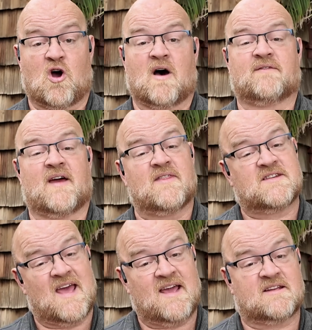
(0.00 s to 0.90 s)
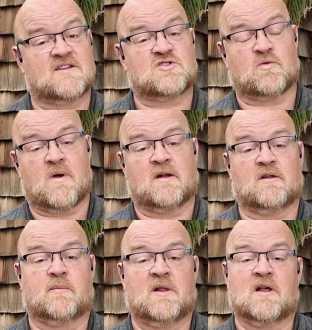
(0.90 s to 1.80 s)
off and the tank tends to run a
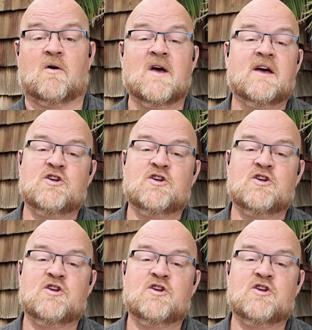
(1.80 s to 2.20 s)
little bit low,